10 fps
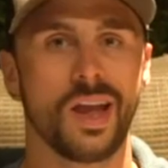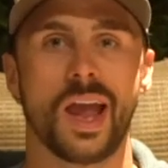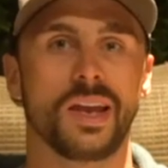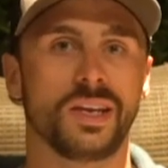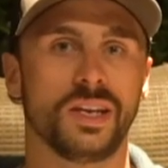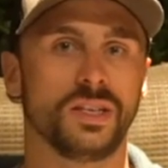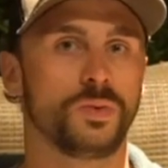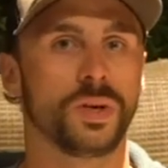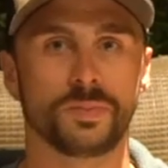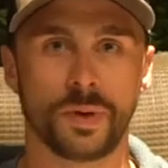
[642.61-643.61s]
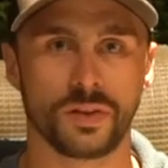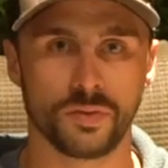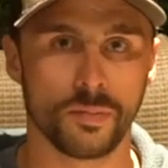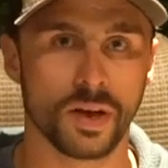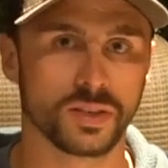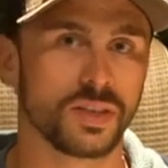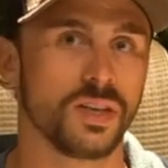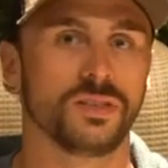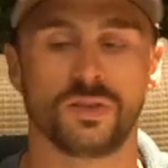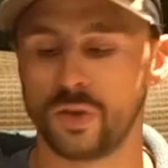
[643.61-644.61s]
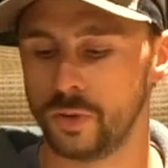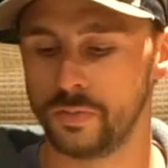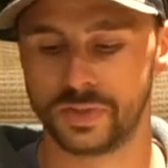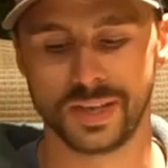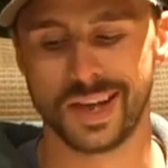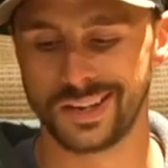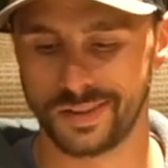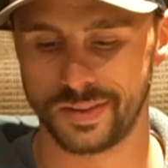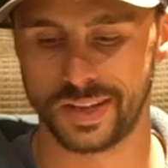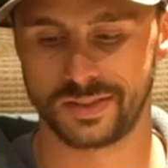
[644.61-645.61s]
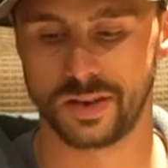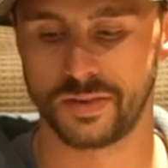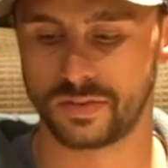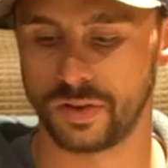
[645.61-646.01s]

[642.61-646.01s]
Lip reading: any twitch baits for muskies, tubes, any of that stuff.